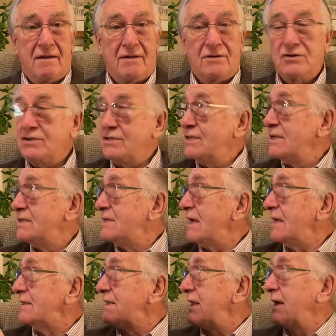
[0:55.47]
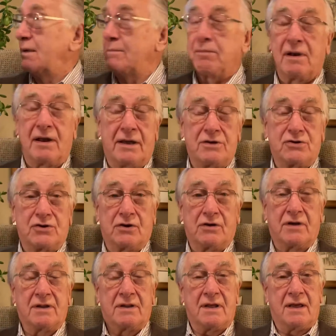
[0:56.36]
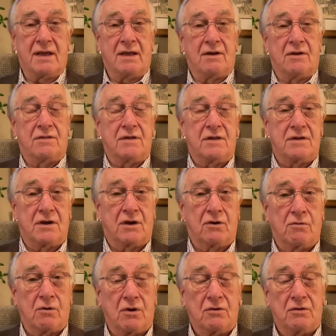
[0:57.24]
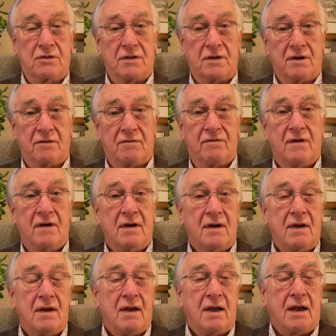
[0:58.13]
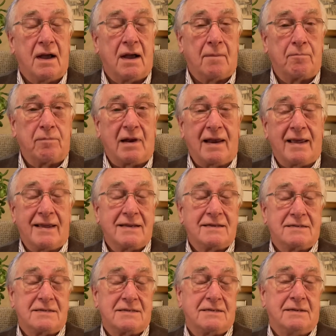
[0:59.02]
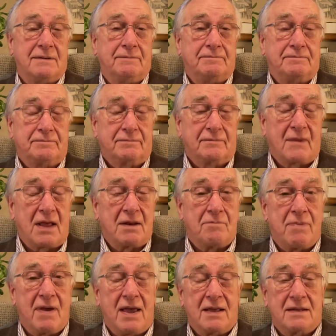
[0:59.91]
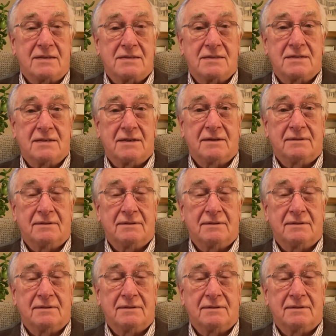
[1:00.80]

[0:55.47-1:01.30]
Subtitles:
Just as I take pleasure in the health and the growth of plants and pets,